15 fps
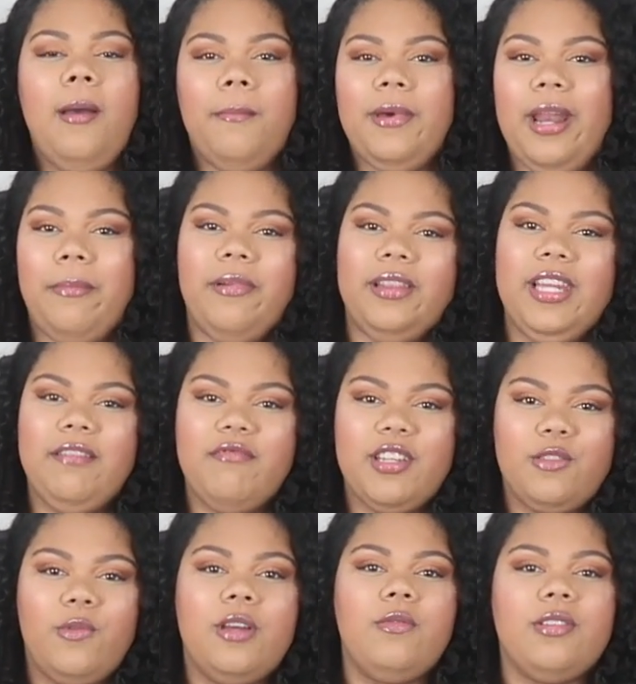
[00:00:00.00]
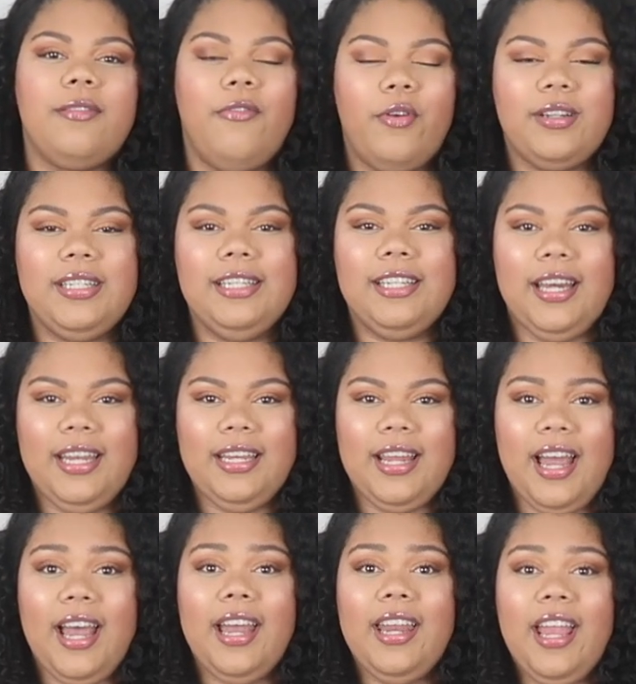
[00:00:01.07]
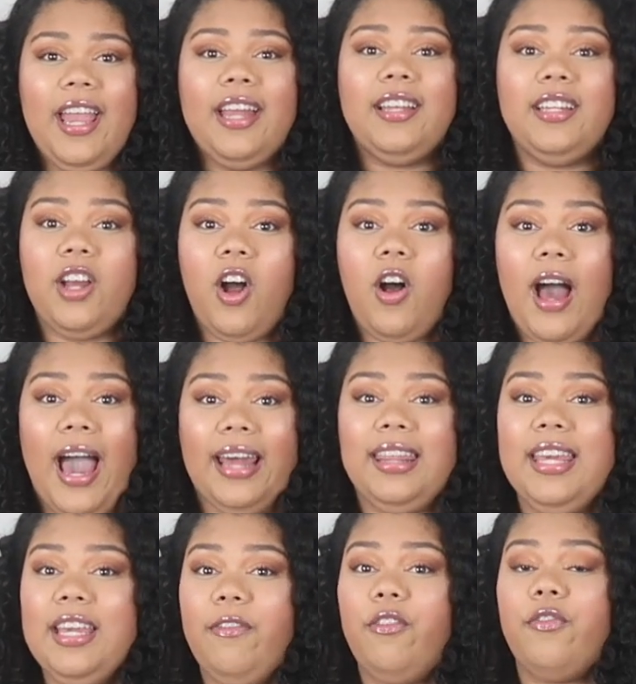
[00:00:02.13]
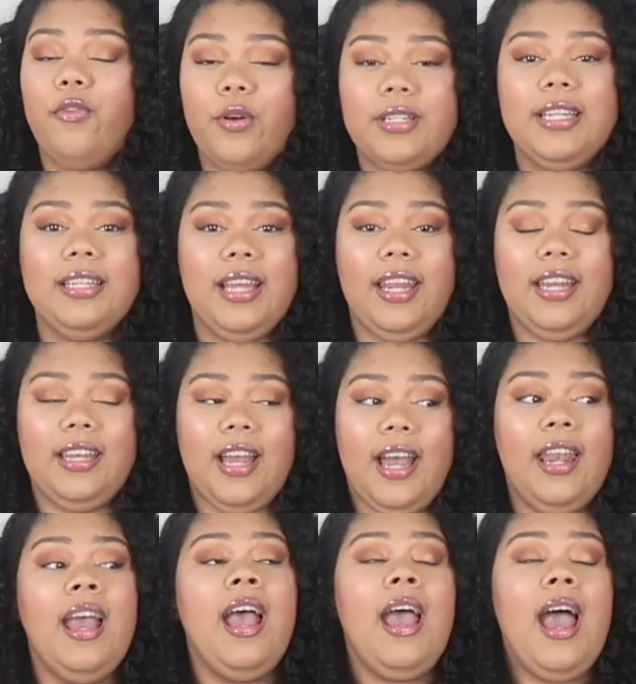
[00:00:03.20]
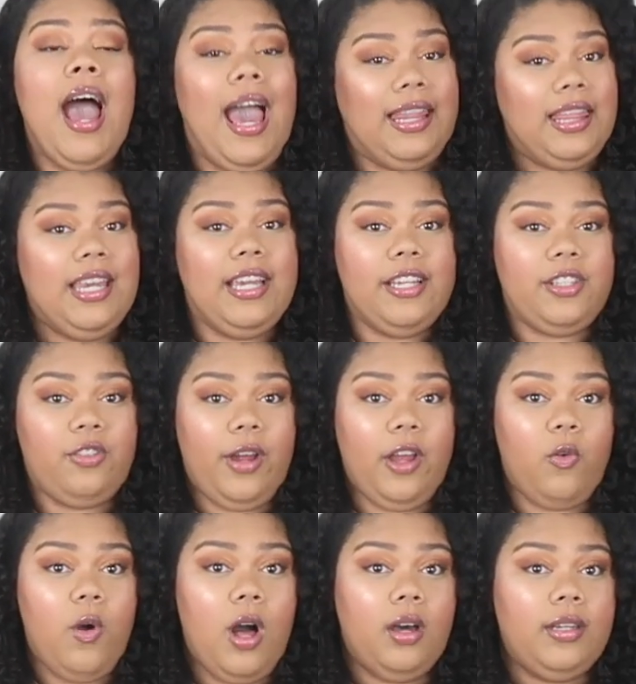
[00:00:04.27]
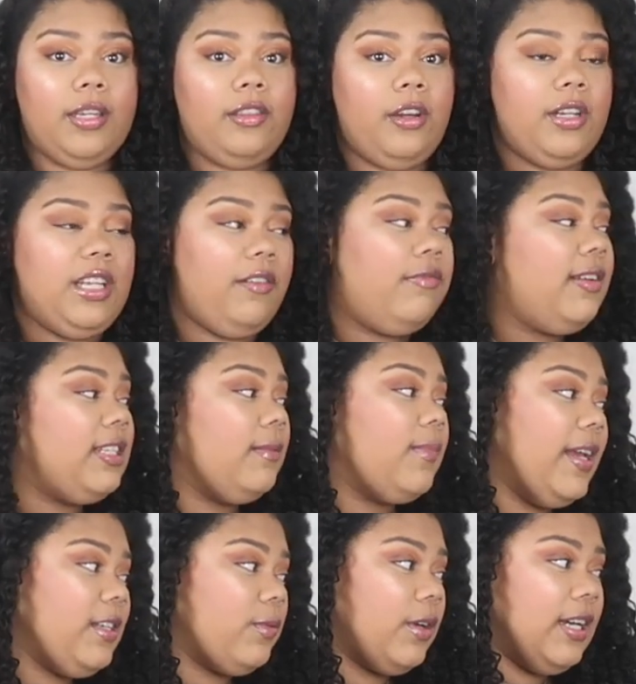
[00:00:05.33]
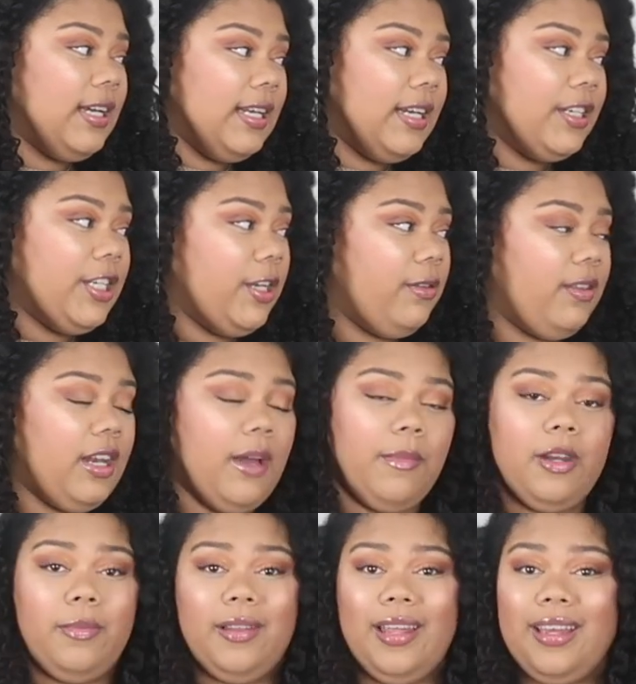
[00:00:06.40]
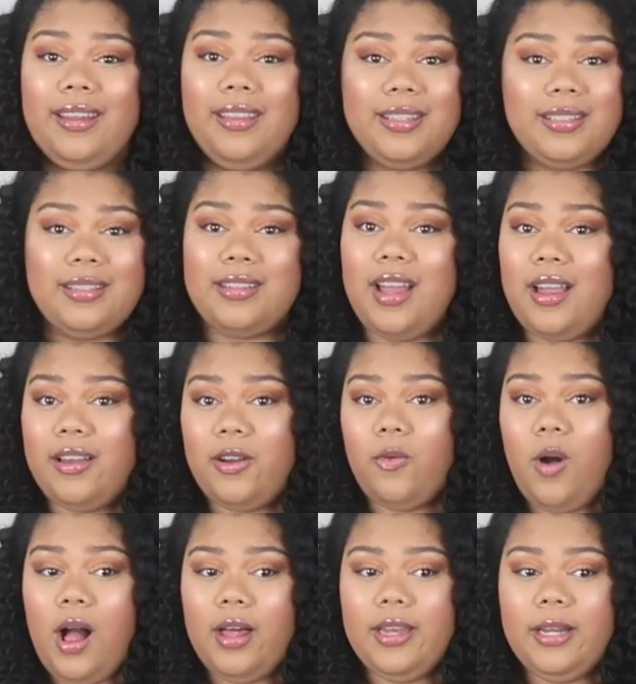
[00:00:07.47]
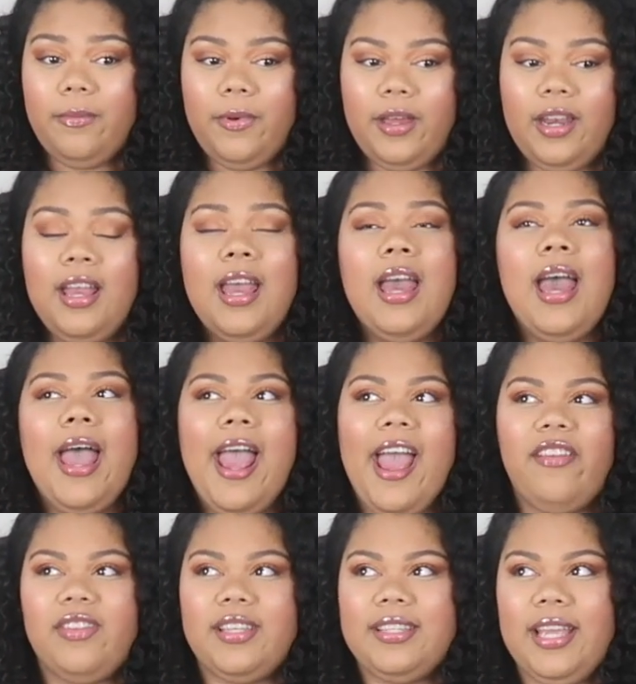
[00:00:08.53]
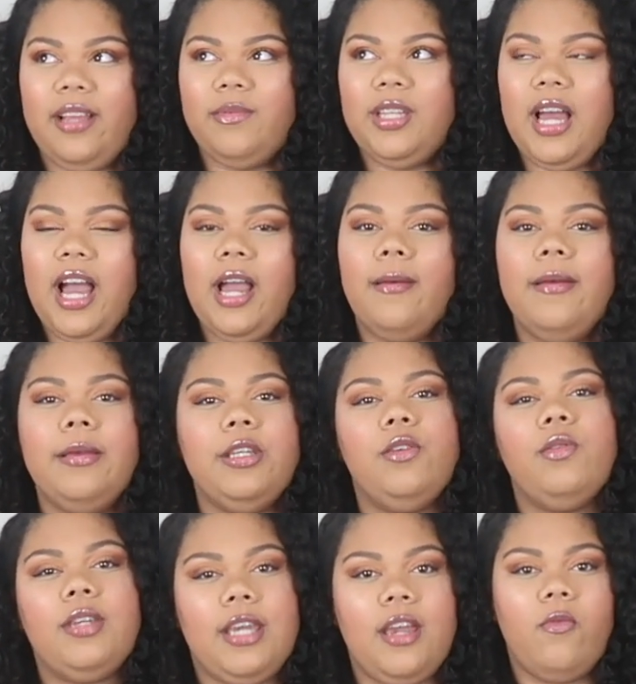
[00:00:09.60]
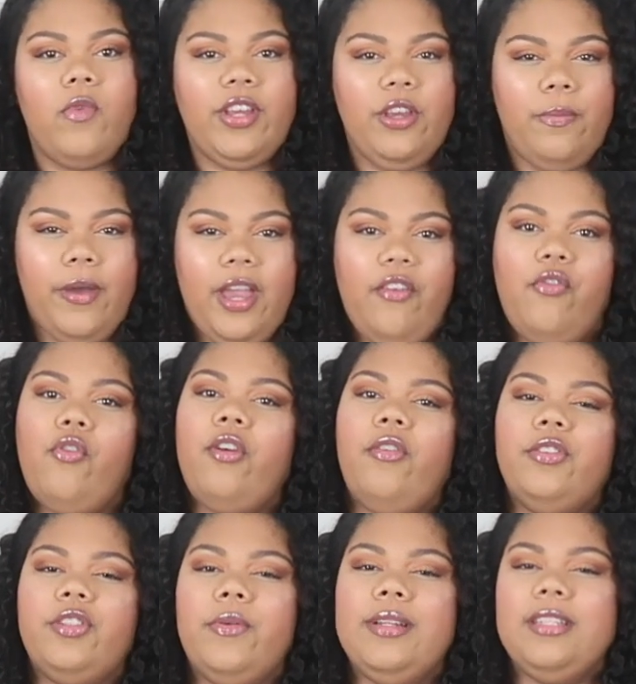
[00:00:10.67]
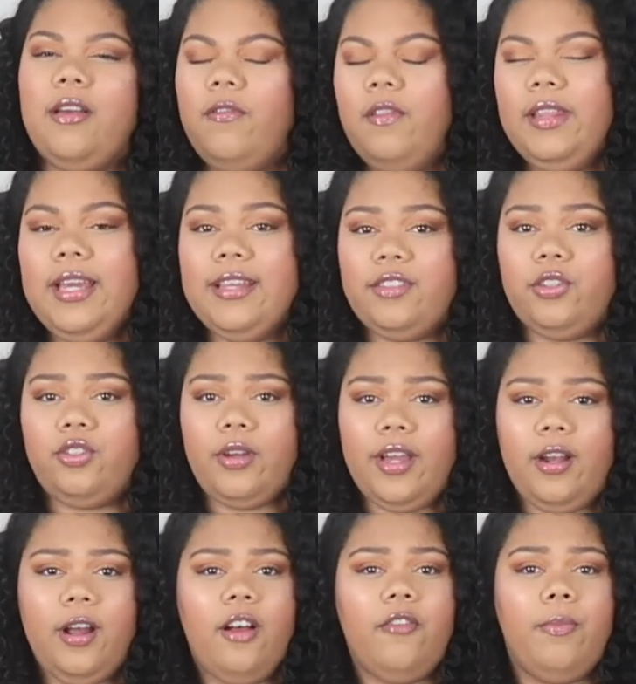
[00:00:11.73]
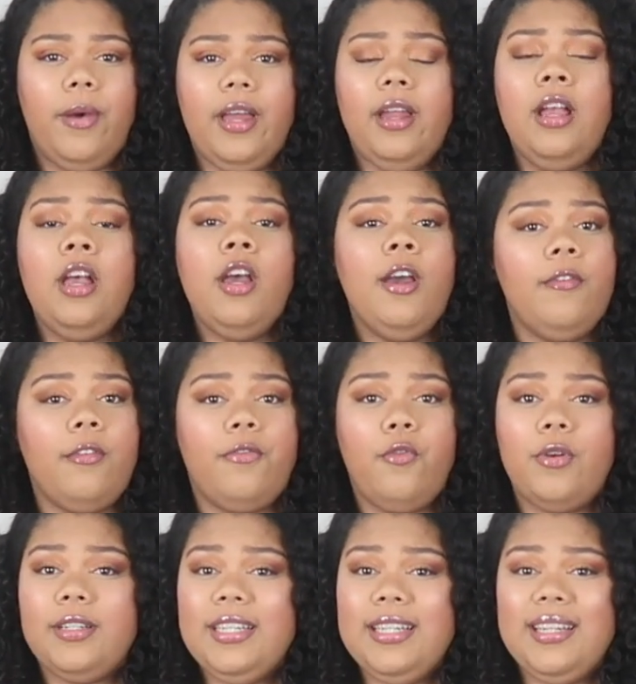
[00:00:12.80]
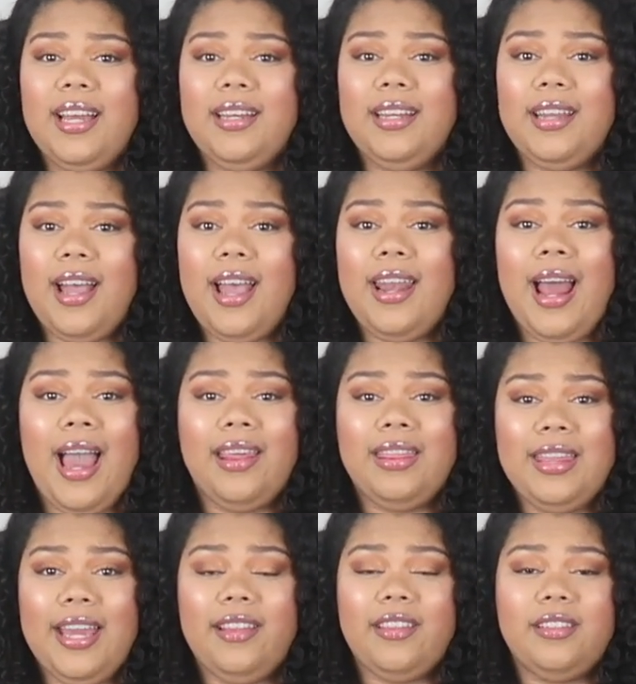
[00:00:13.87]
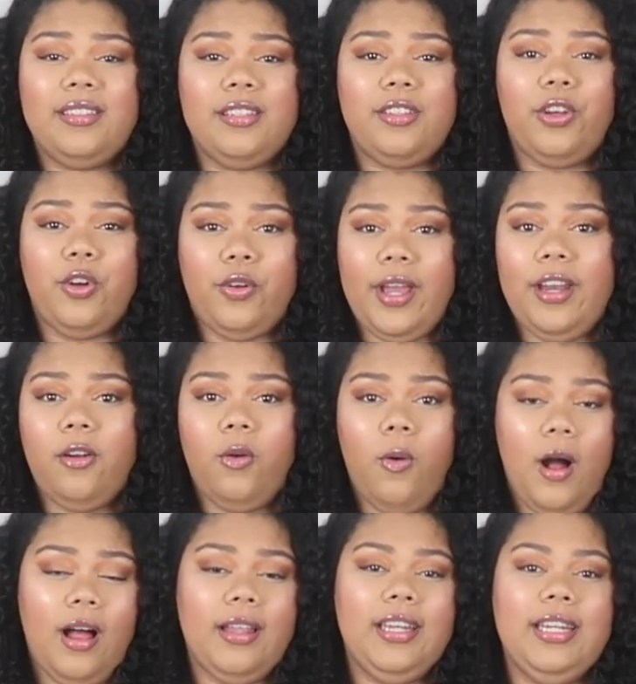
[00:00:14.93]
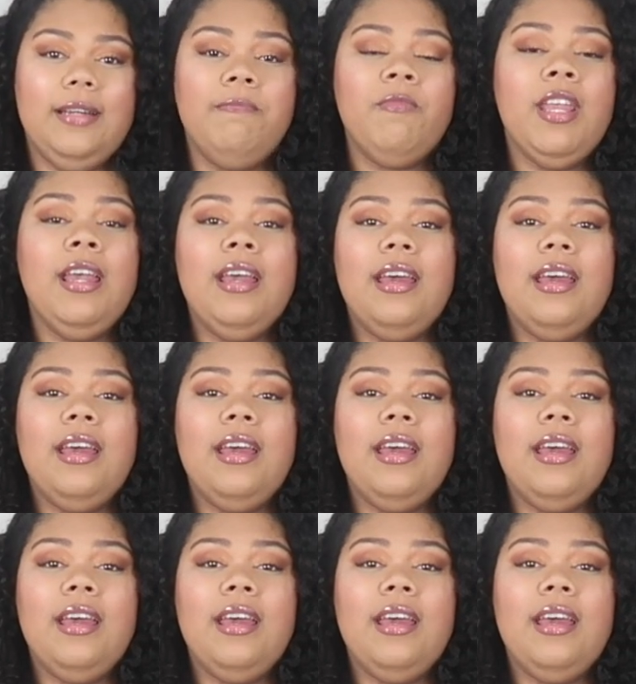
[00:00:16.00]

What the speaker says: But I believe this one was $14.99, and y'all, I think for $14.99, I think it is great quality. There are definitely some things we're gonna get into that I'm gonna be like, this is not good quality, but at the same time, you get what you pay for, so it definitely is a trade-off. But for $14.99, I think this is great quality.